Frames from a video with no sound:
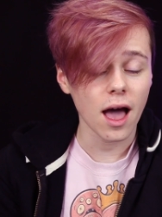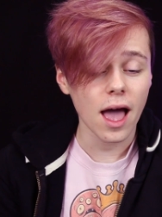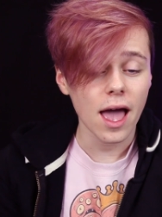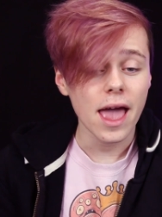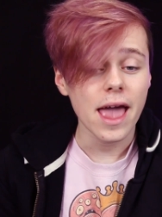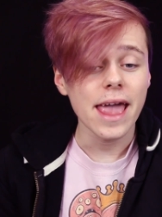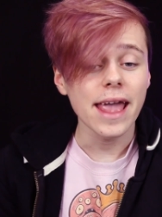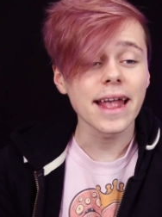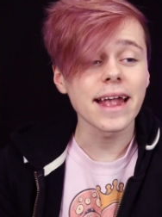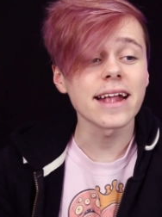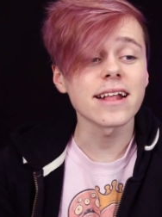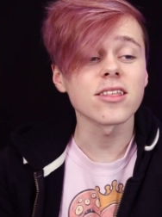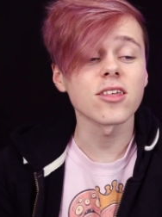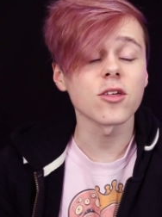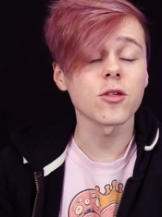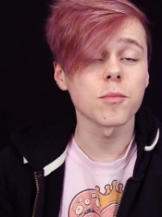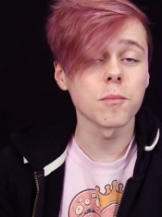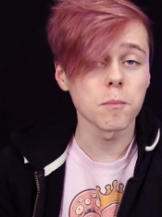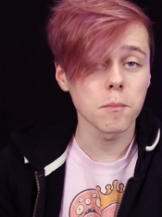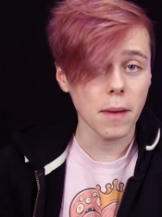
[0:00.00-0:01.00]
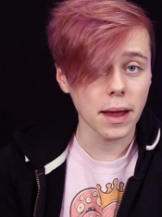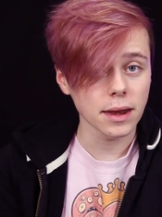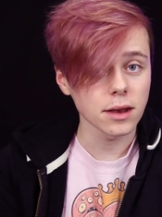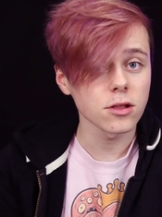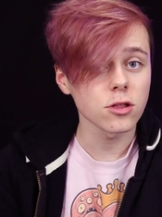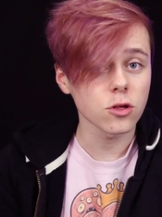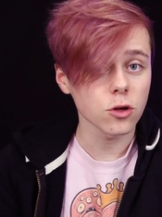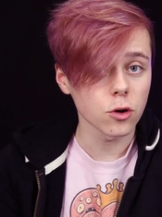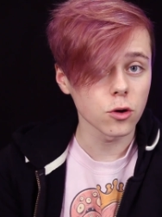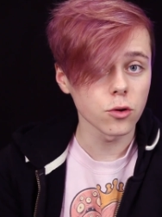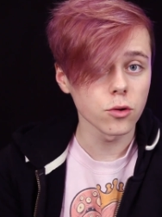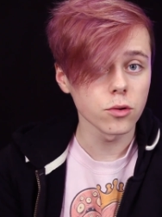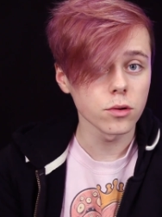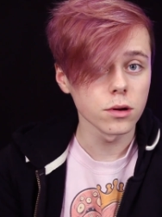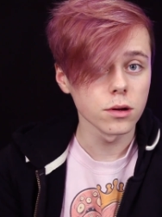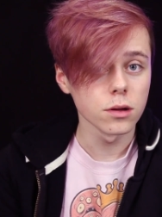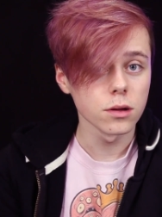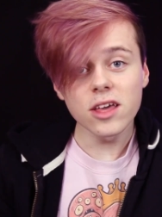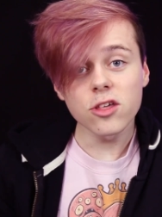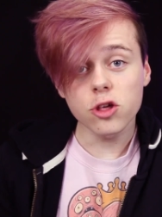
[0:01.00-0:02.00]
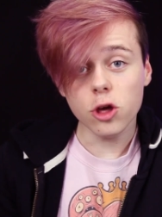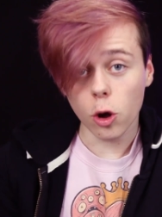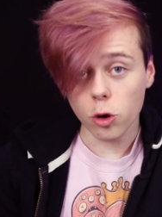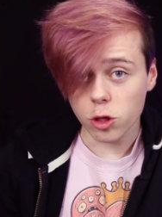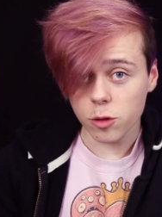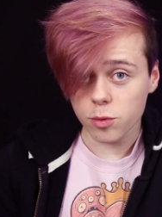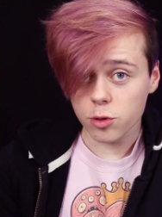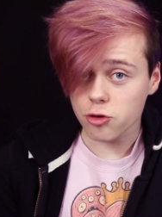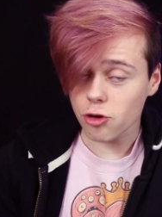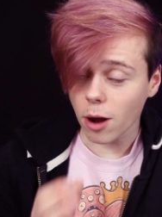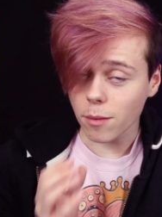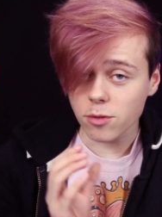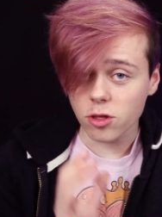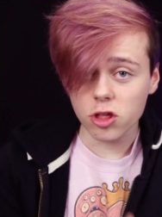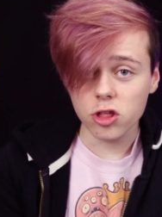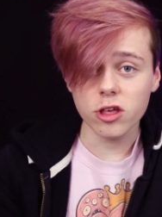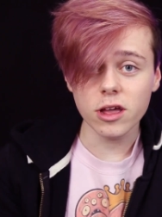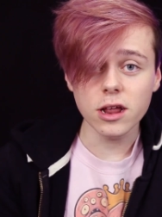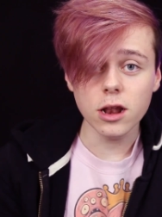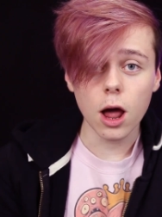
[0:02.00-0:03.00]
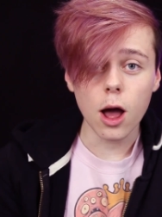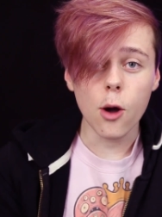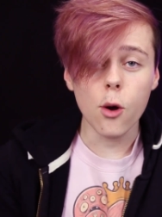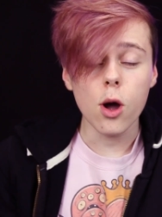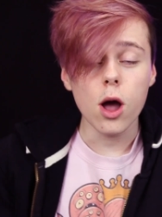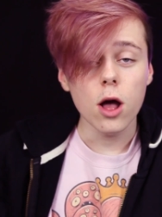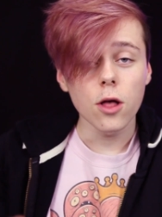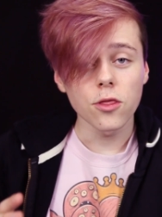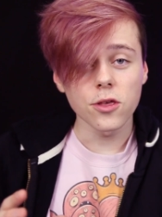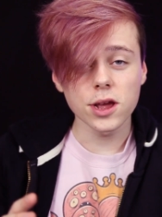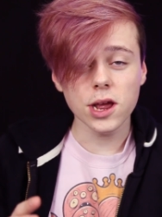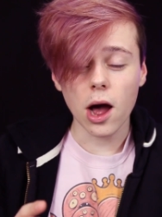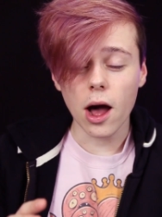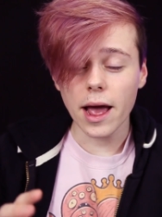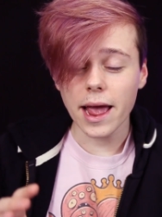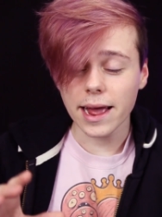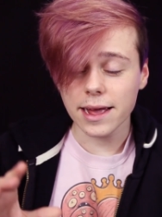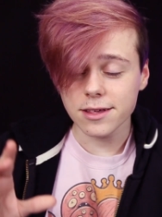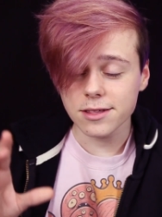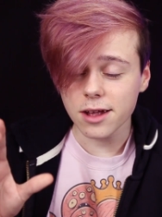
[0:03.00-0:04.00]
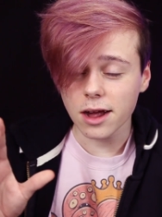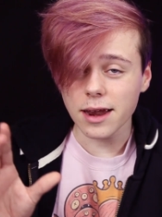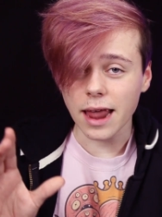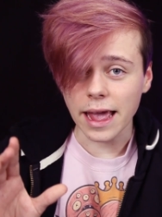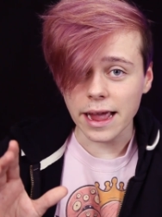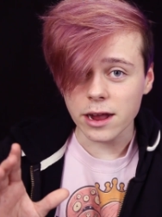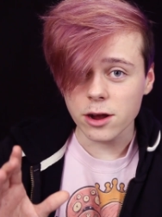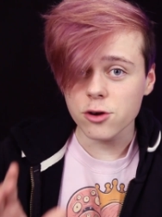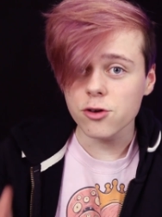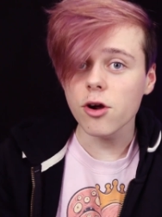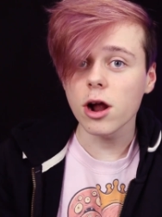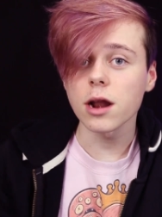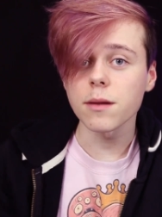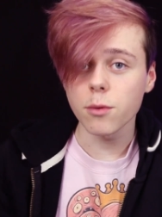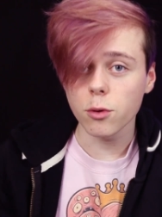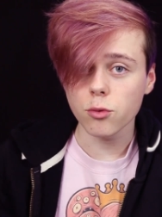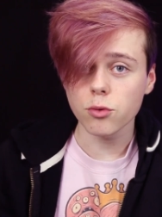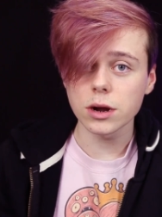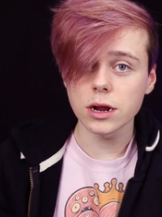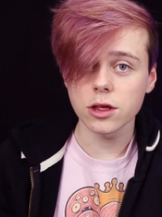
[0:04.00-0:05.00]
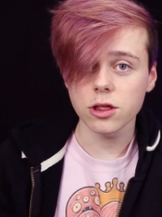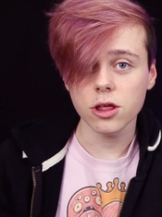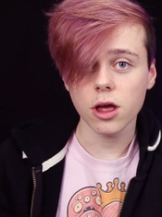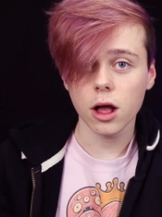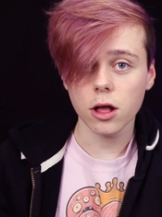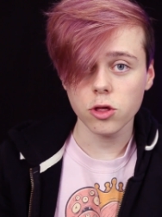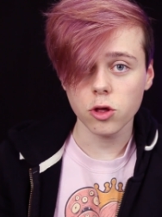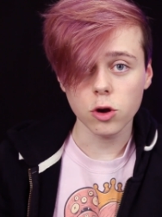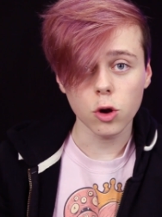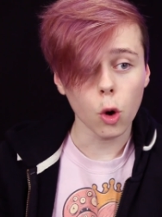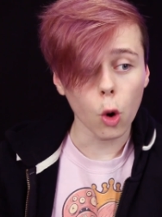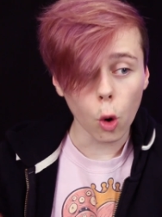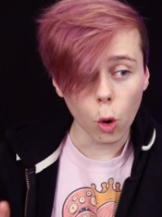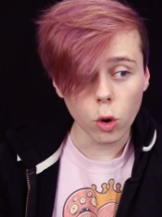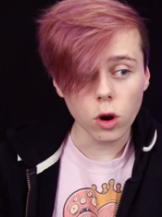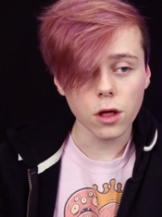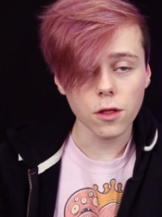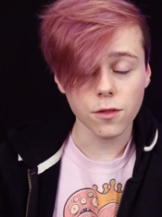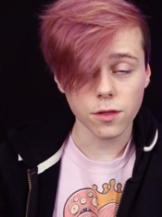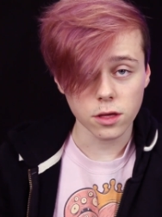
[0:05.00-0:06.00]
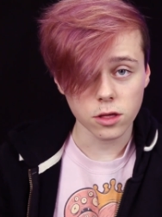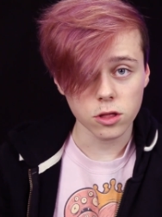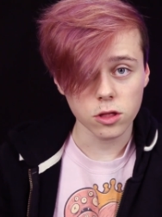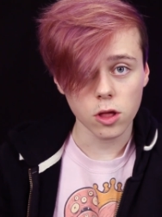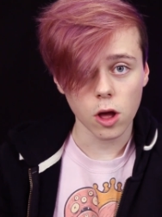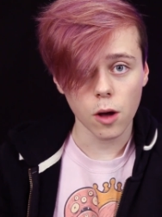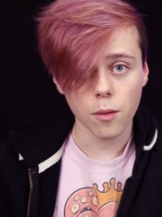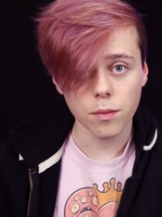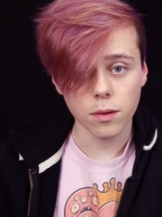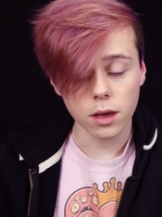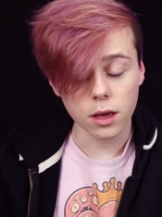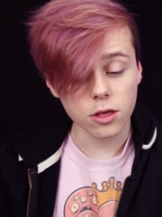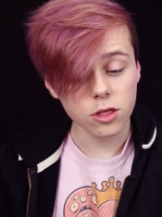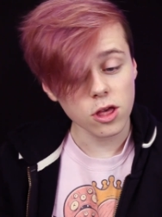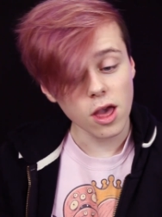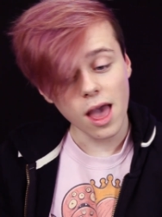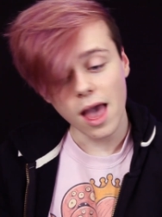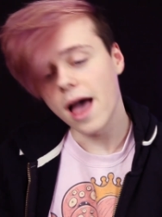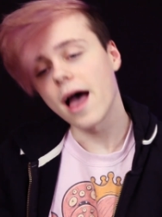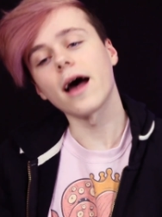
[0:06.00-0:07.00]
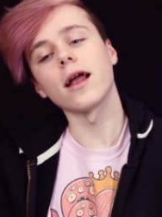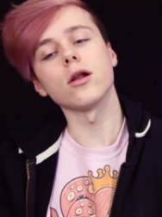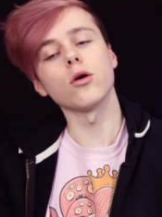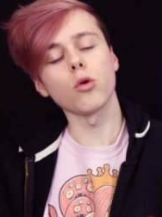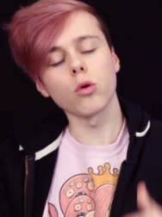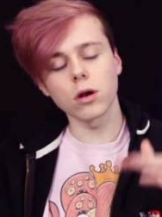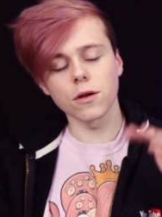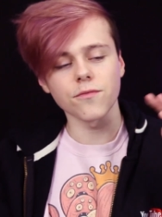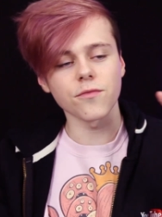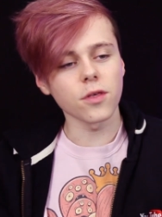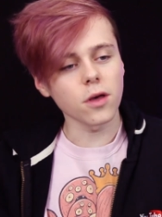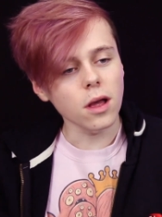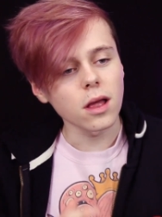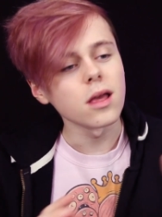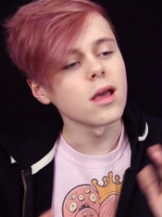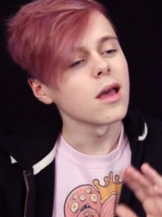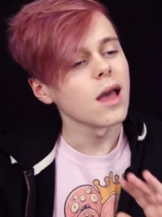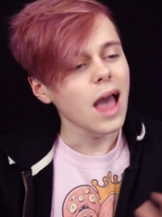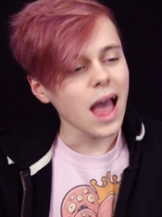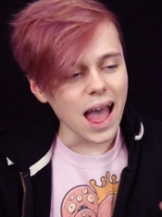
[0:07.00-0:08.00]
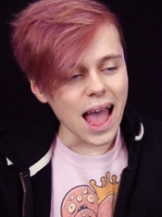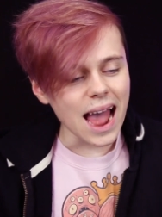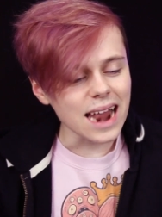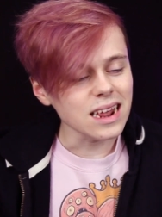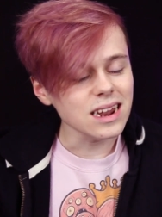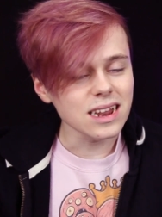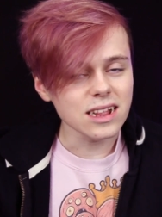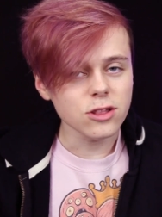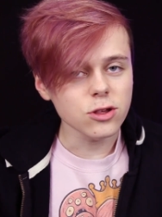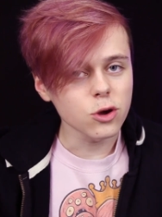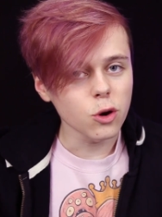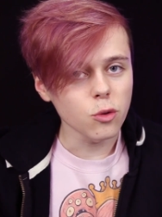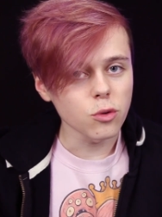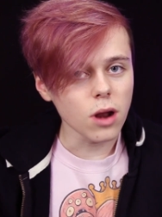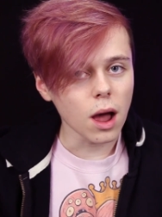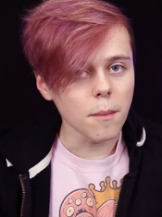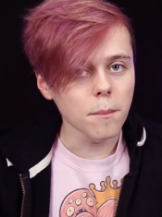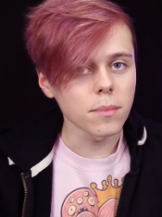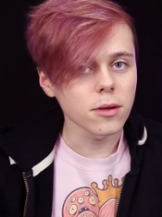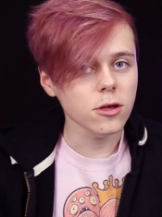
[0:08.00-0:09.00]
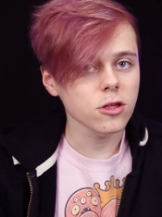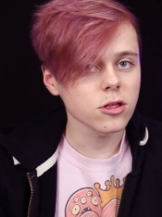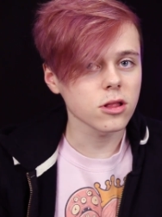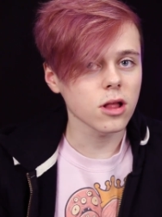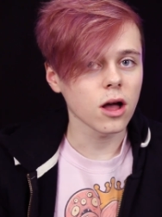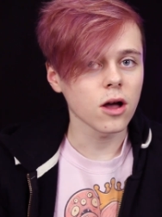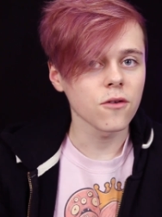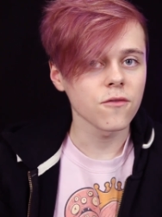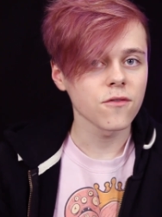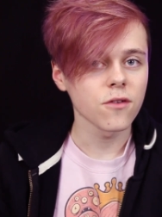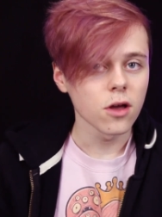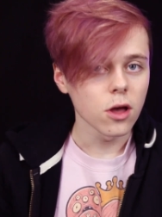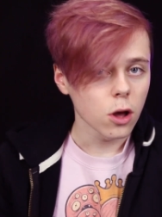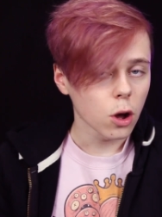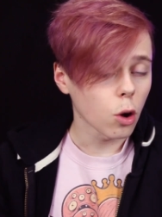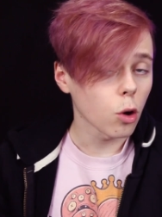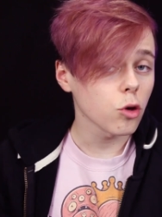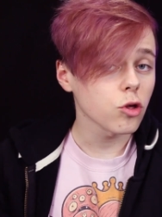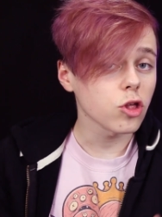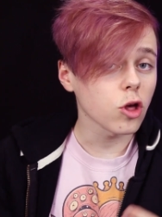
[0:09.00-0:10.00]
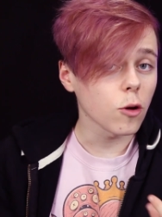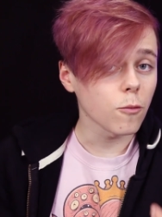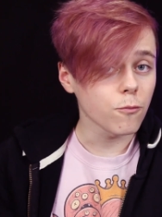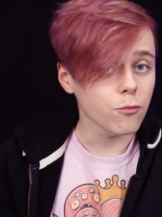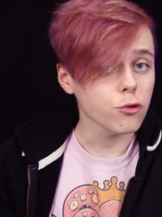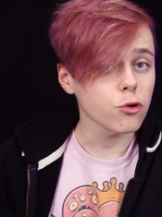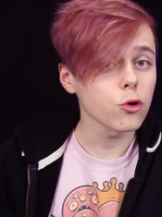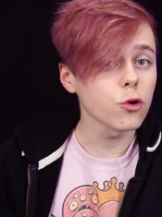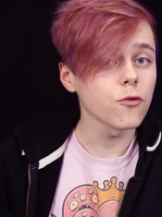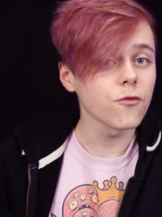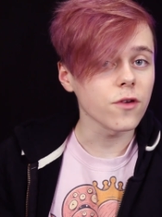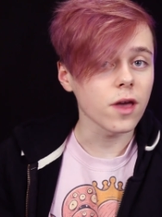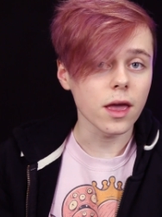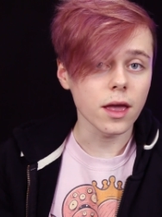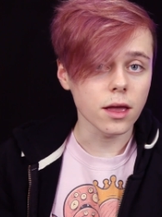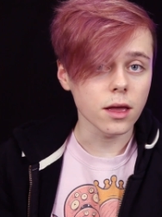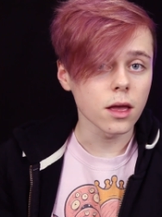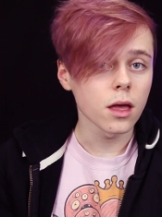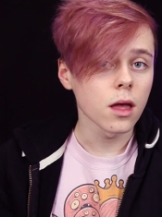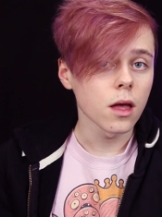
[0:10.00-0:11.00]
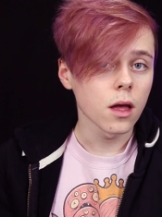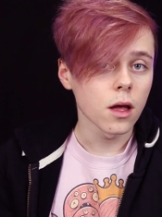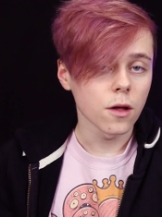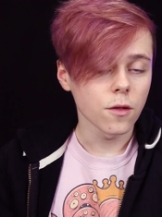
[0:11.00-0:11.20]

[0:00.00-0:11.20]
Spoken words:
that. It is mental. Please go subscribe to CeeLo. The guy has done incredible research on all of these topics and all of the analytical number stuff. Also proving